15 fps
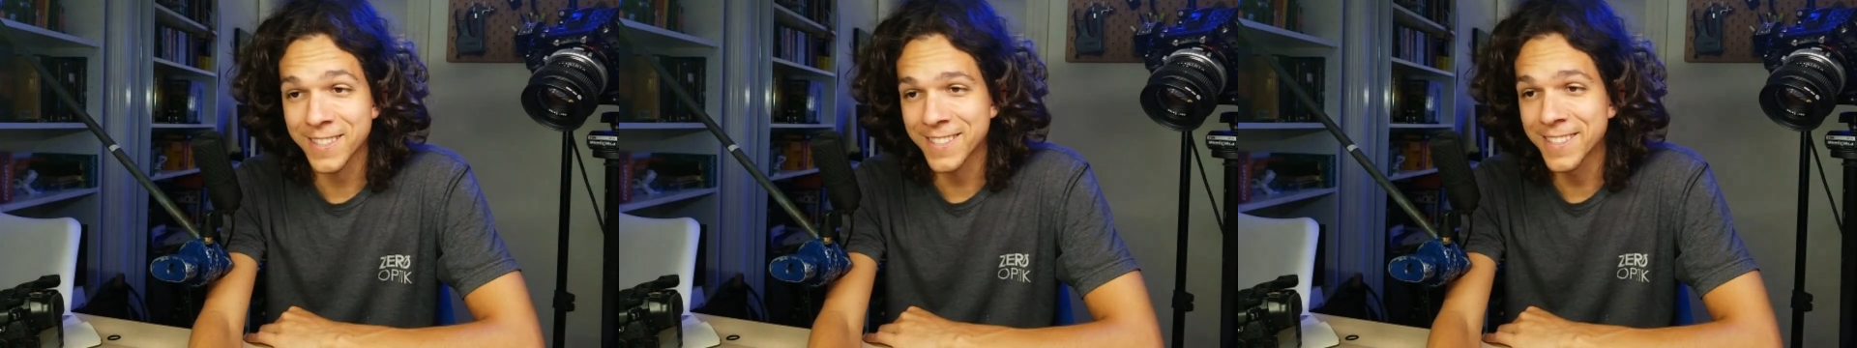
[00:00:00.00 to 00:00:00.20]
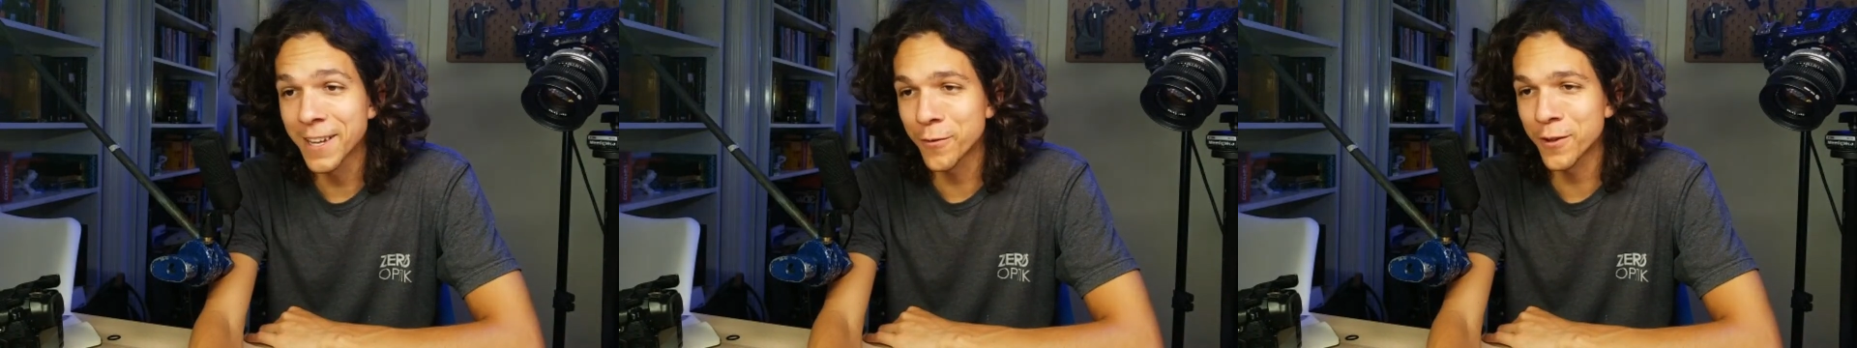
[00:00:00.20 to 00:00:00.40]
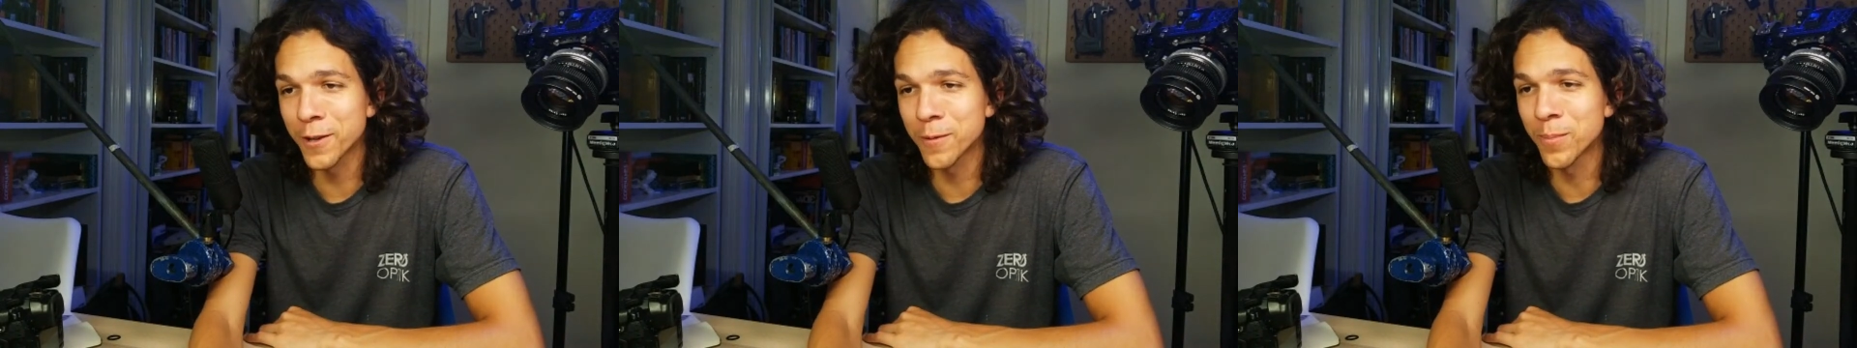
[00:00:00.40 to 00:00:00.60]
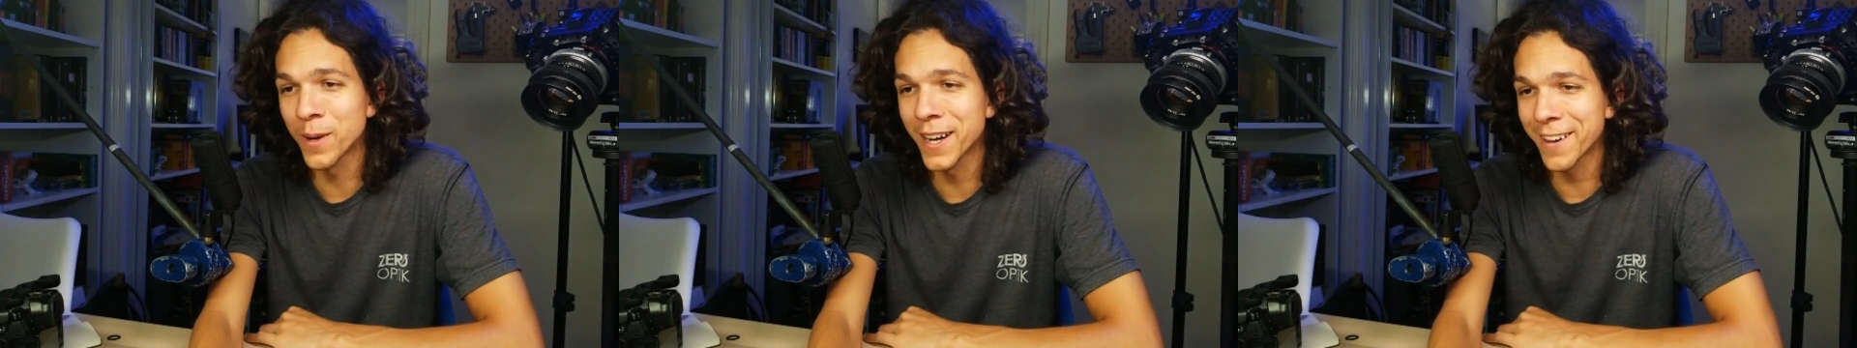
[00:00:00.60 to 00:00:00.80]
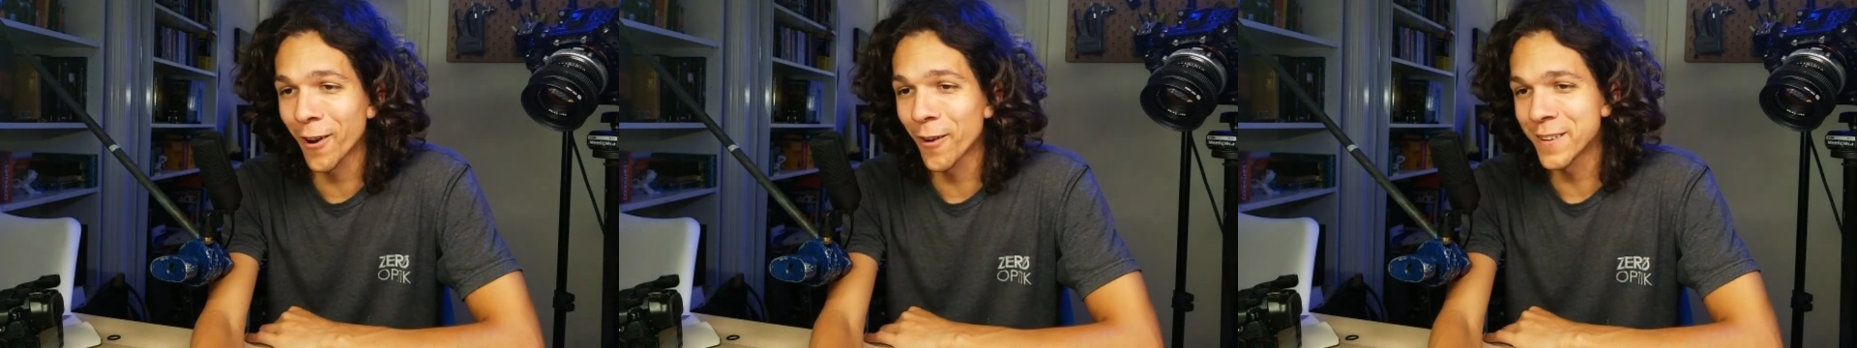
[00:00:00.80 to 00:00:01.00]
never a
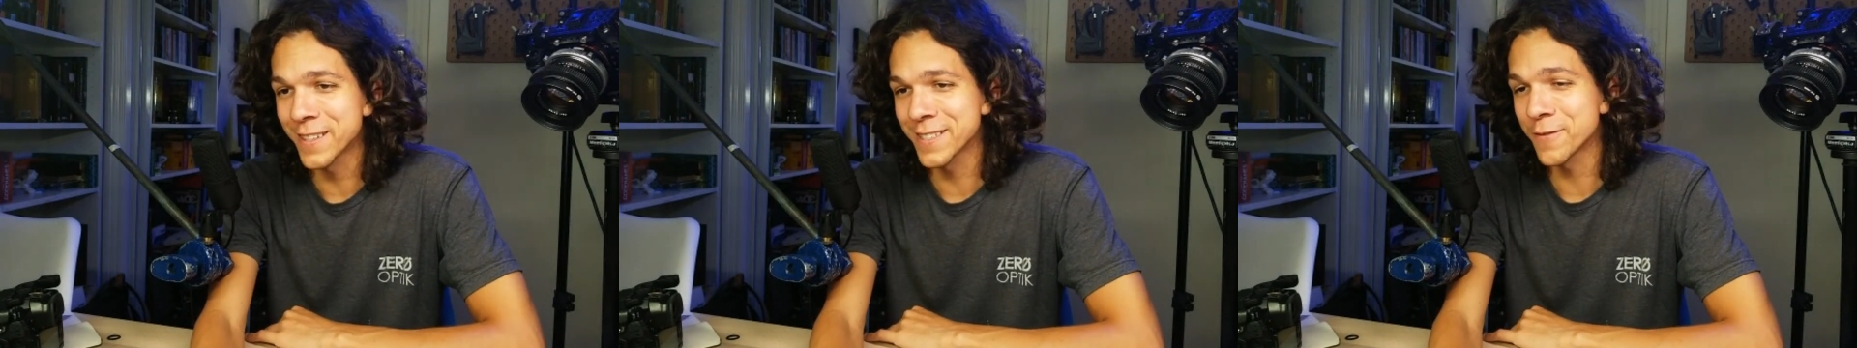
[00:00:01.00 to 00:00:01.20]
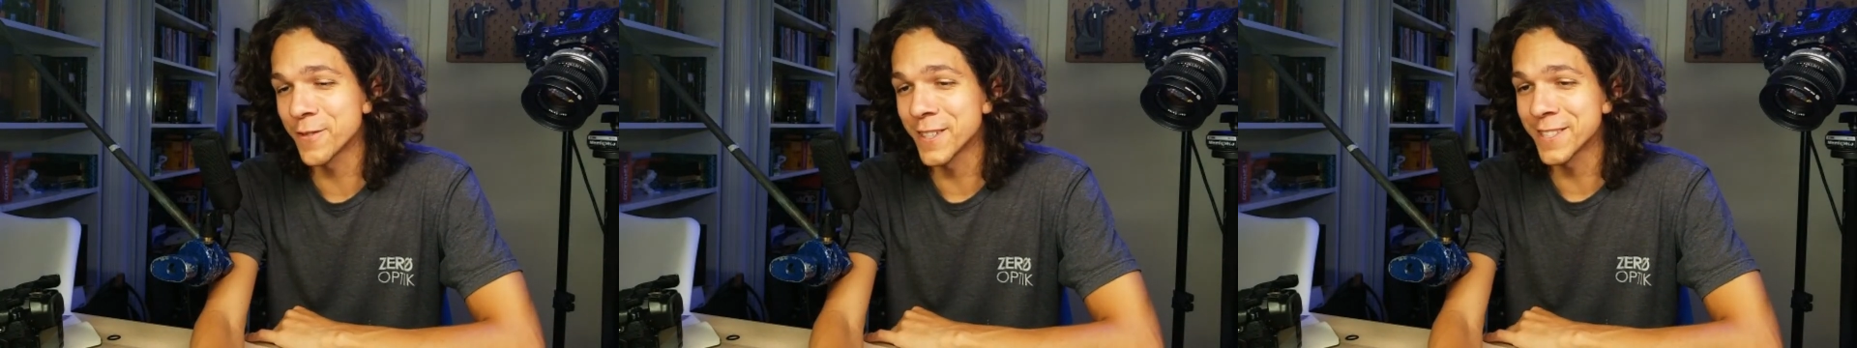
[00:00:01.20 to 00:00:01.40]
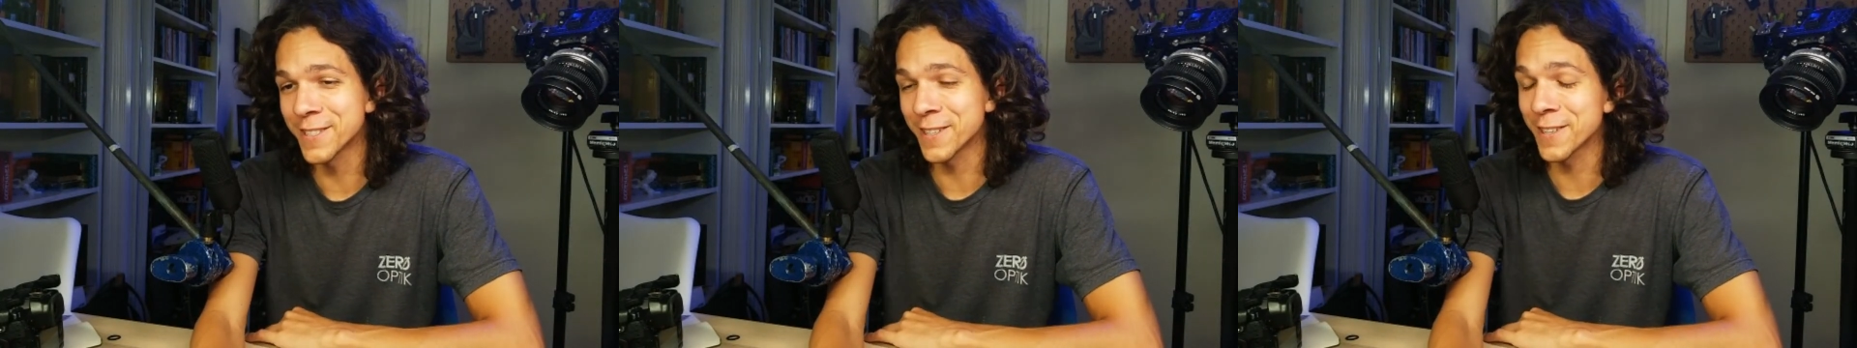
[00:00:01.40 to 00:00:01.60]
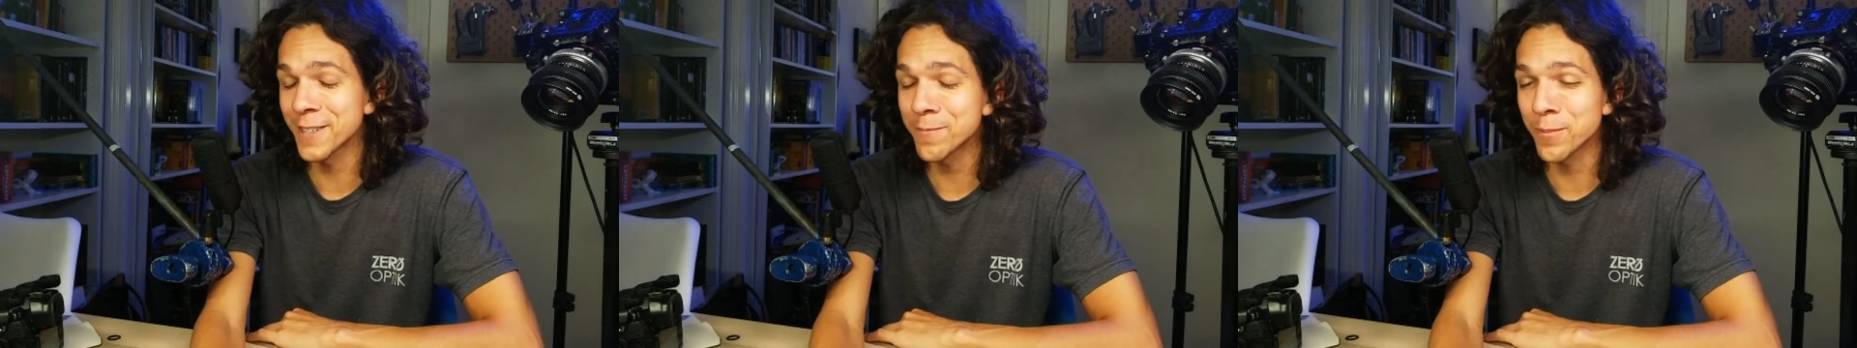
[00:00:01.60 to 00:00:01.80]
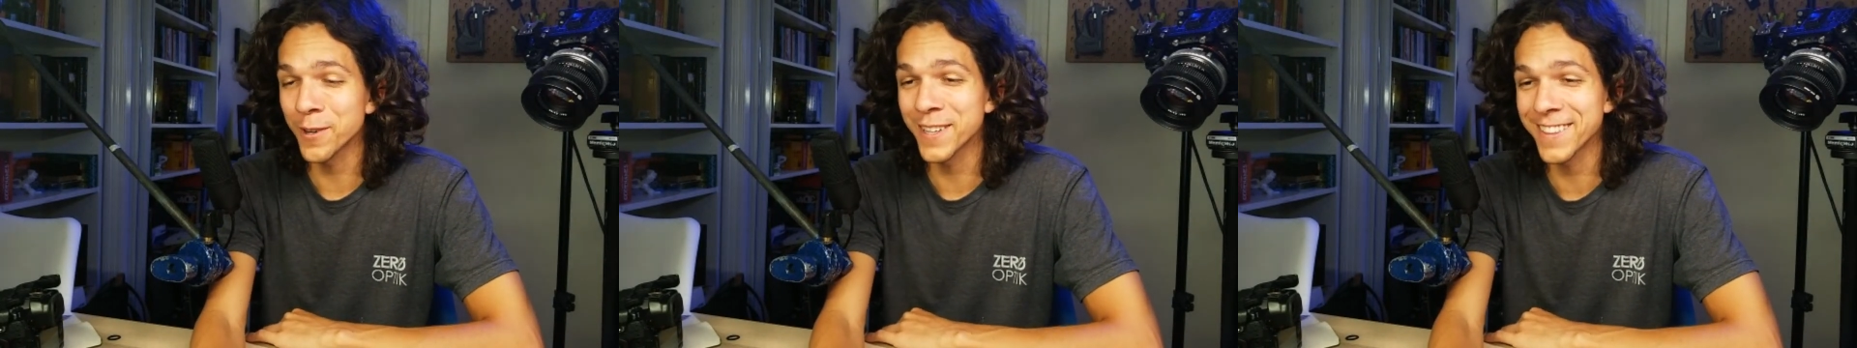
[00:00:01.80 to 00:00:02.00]
bug, always a feature.
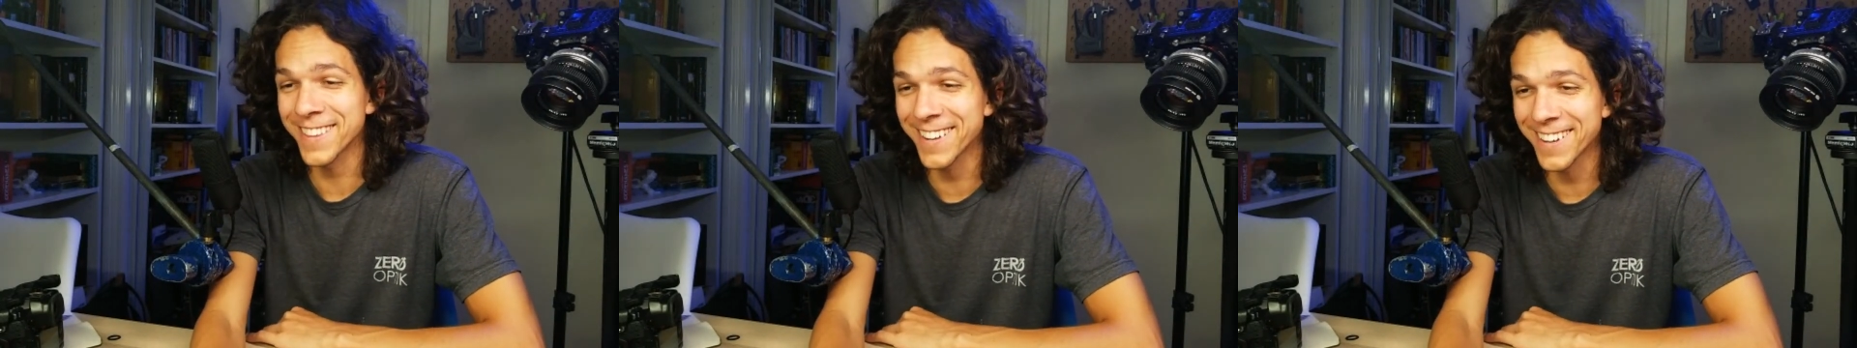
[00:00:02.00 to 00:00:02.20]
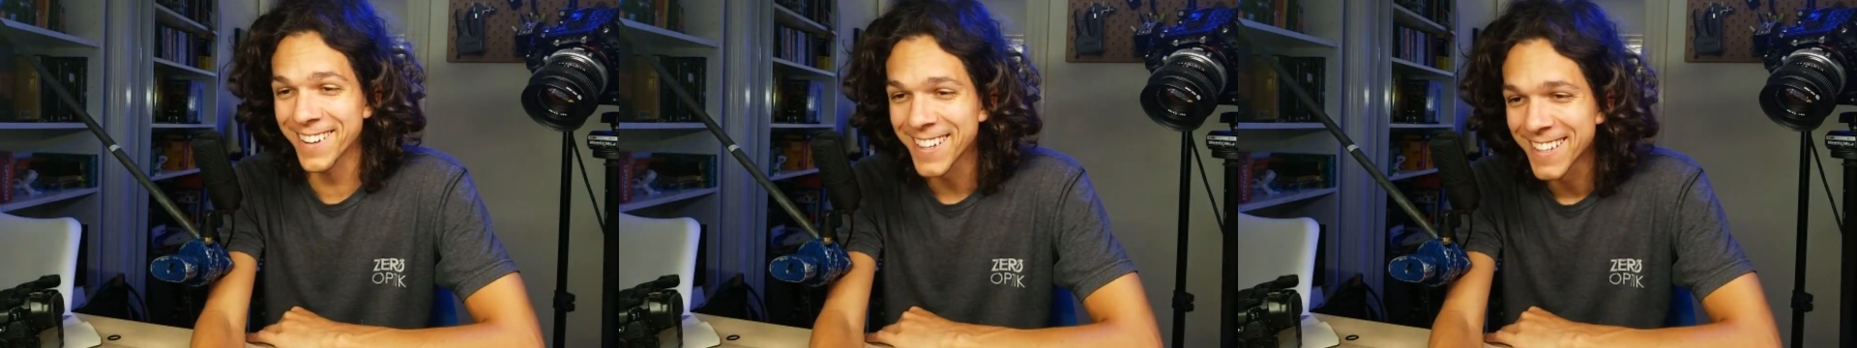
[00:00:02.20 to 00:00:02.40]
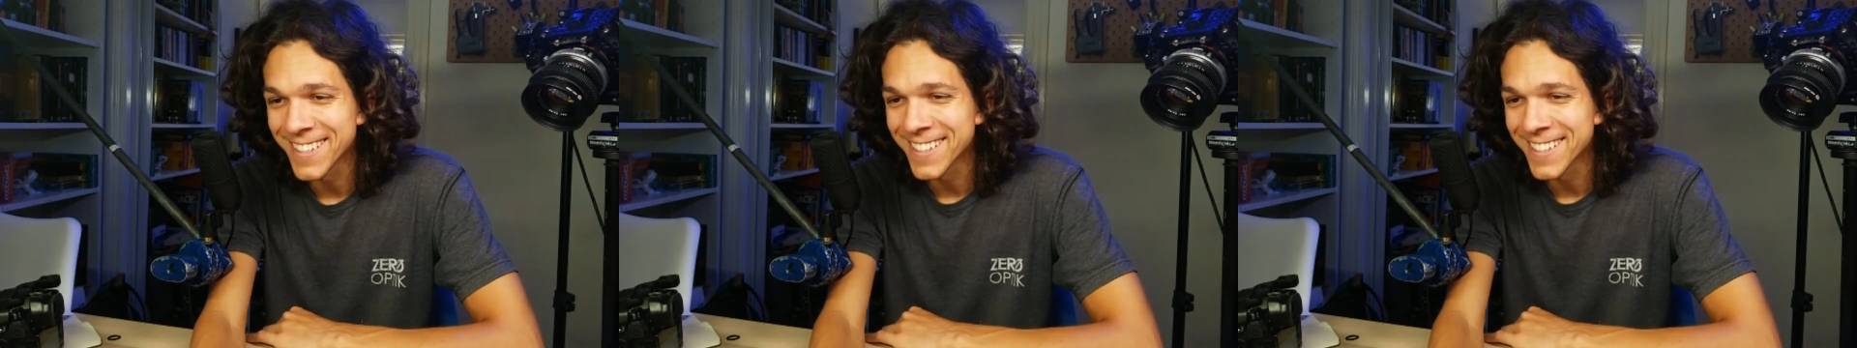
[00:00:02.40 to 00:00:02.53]
Good point there.